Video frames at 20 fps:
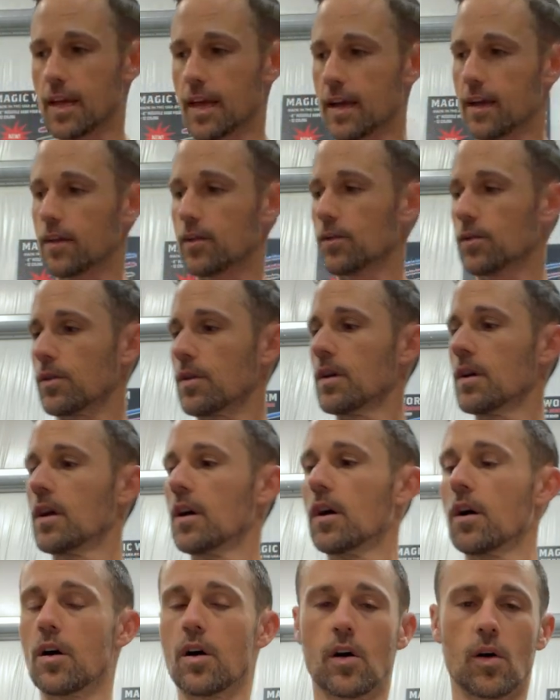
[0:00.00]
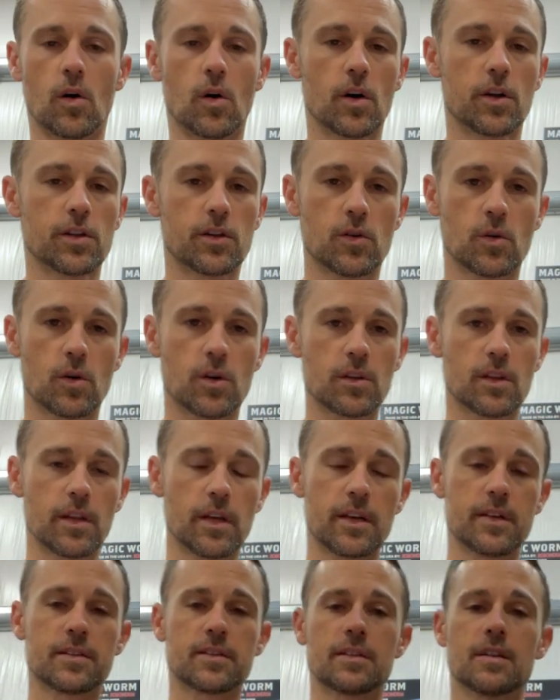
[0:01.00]
angler on your
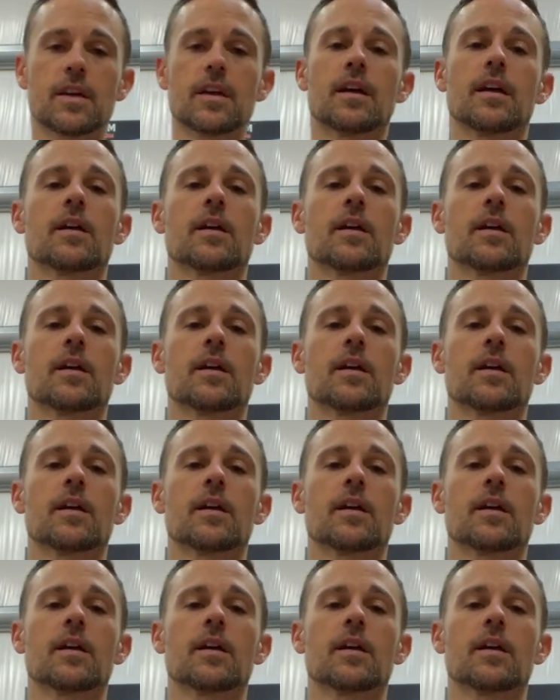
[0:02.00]
list.